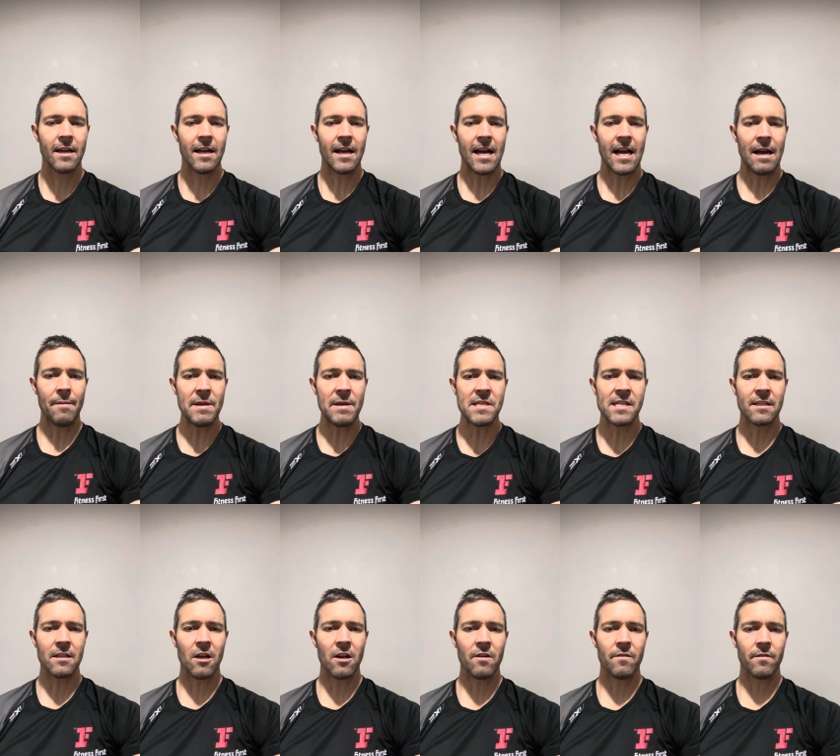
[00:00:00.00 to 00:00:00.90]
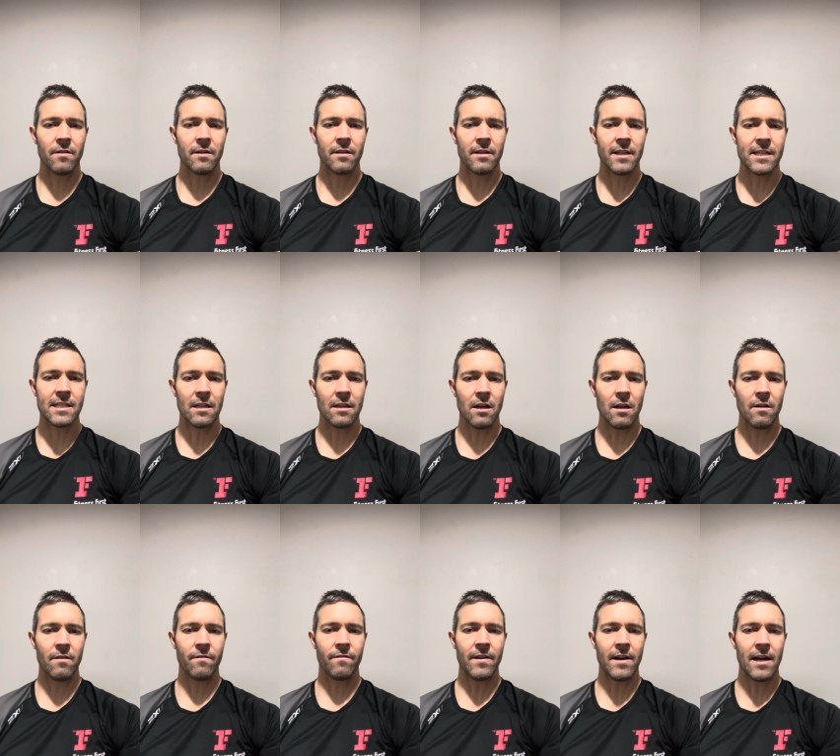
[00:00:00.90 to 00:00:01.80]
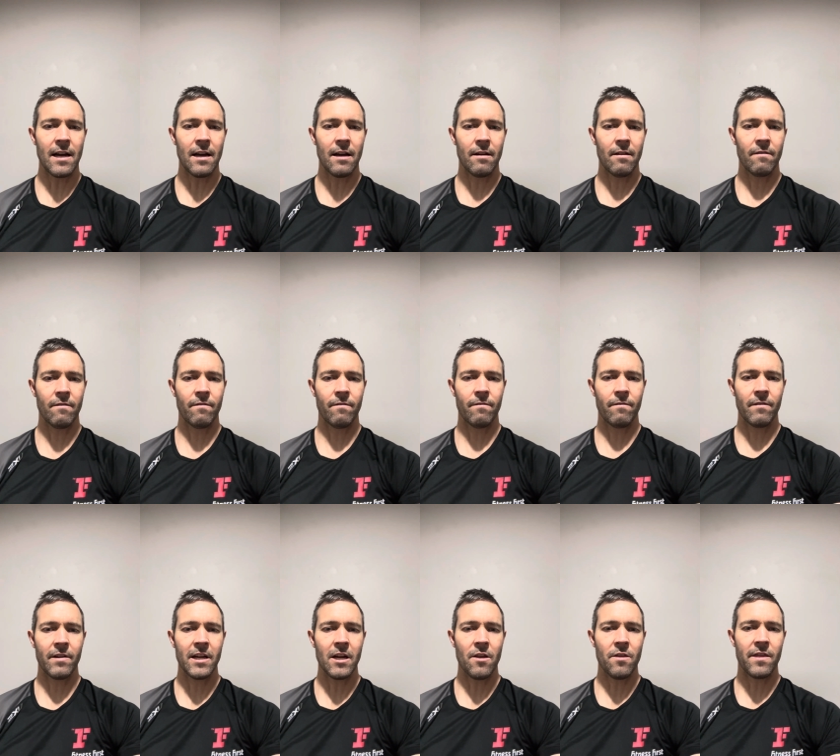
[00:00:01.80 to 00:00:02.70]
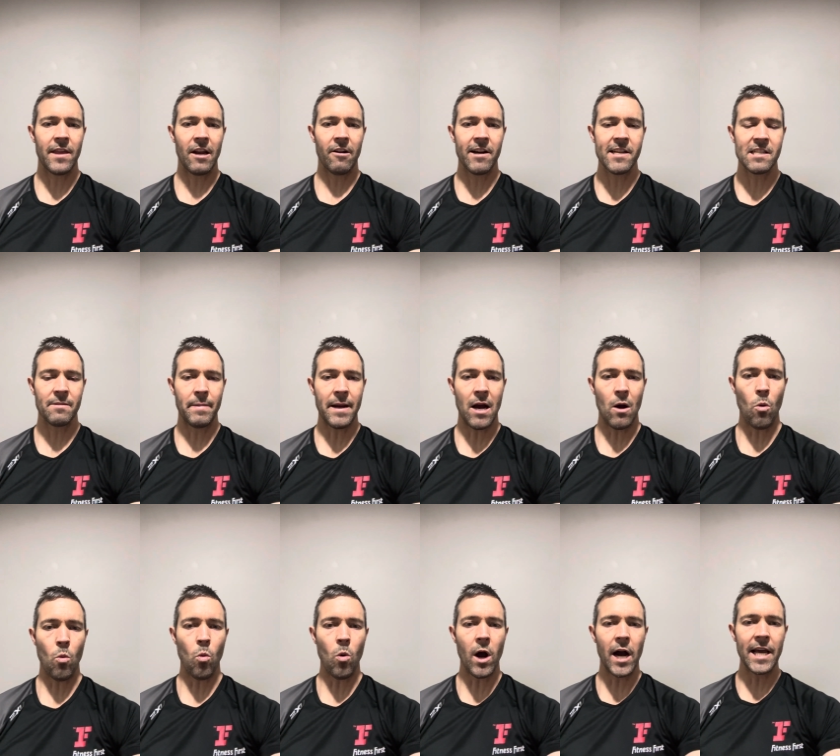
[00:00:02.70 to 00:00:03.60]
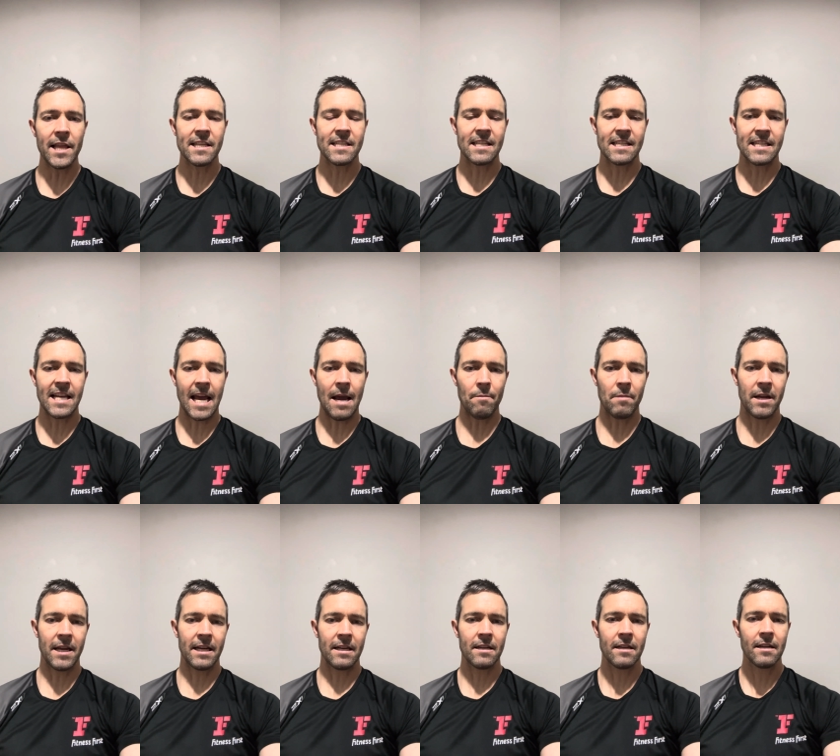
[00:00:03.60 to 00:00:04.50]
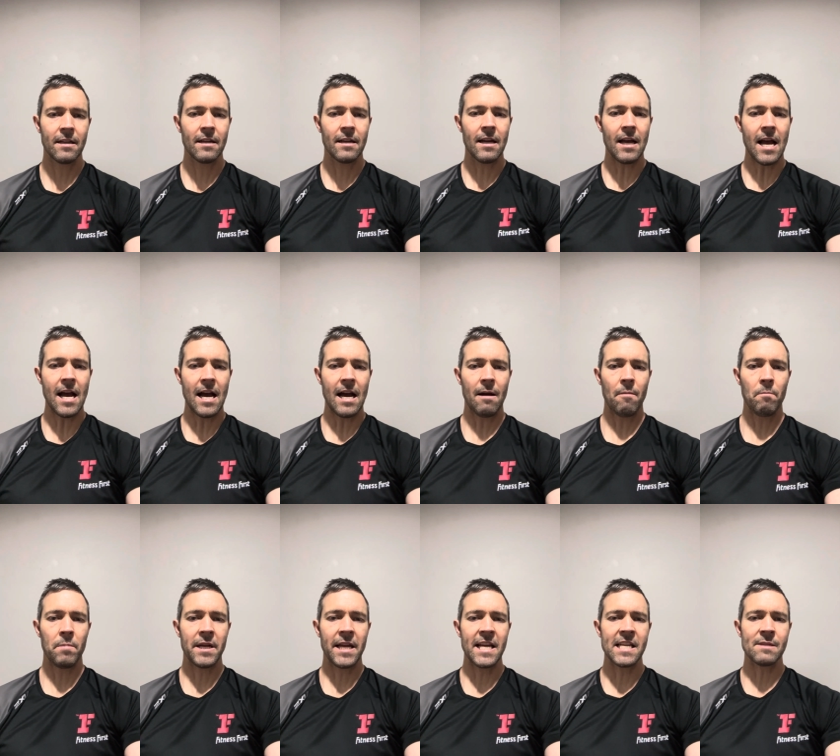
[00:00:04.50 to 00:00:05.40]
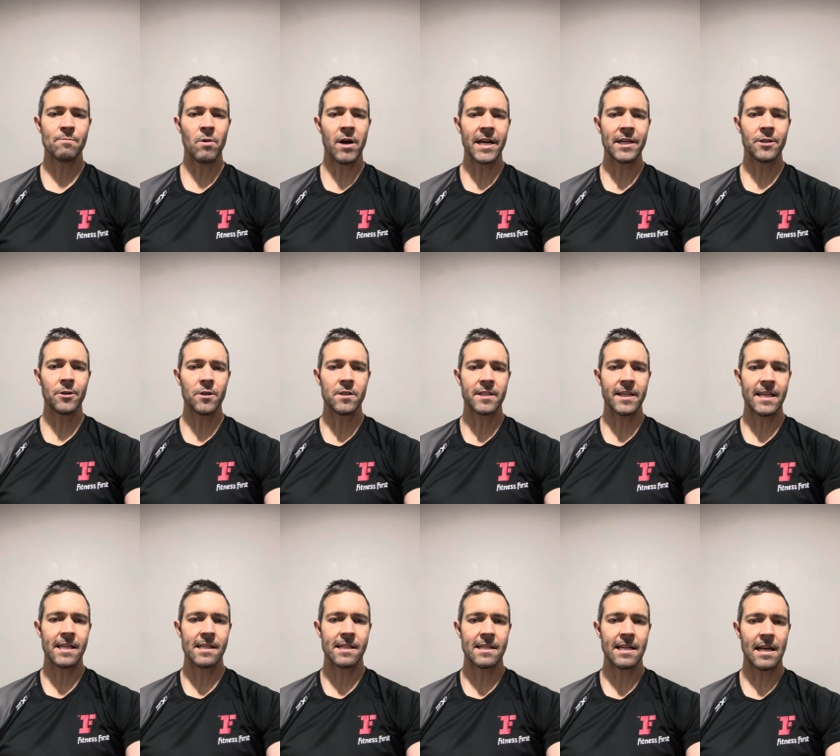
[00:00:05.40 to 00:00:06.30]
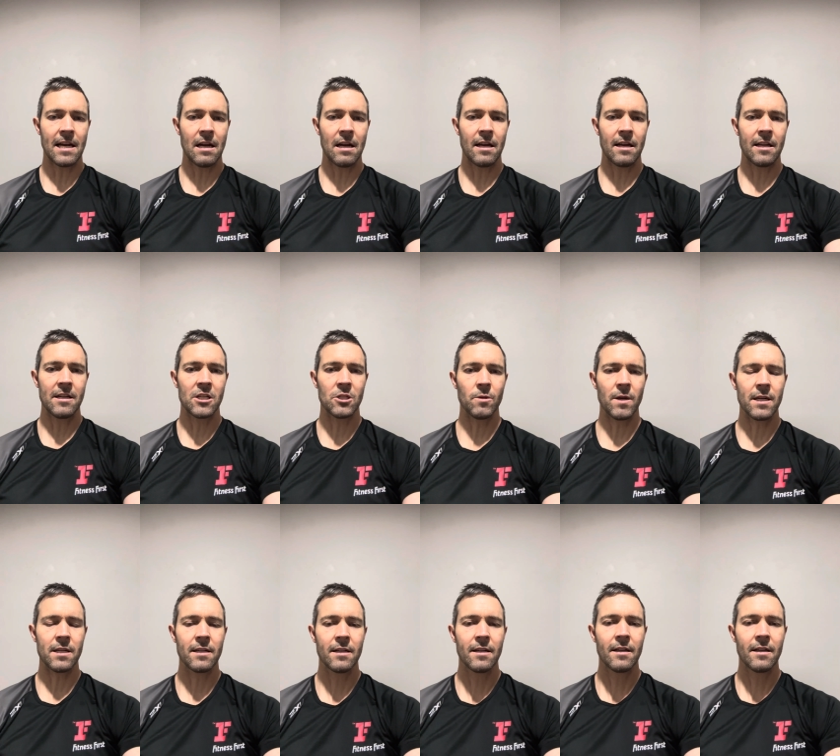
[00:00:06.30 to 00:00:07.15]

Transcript: And there's a lot of theories about why this is happening. But here's my 2 cents into it.